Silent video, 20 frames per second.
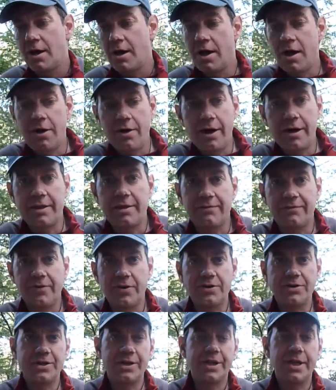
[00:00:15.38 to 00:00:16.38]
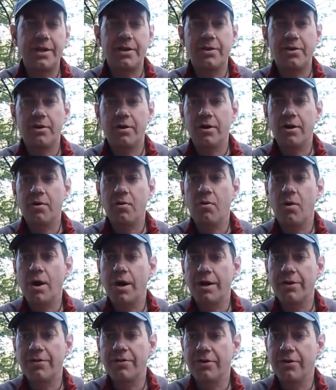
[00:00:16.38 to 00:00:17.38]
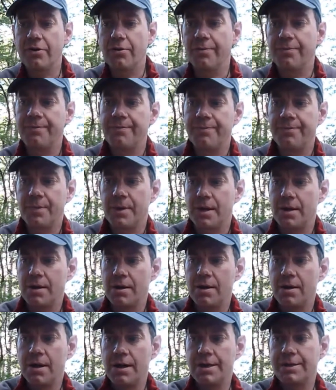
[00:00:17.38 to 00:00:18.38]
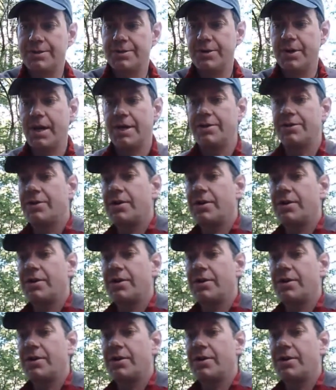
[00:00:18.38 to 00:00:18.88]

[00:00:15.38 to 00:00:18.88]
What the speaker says: Alright, the first thing that you're going to want to do is you got your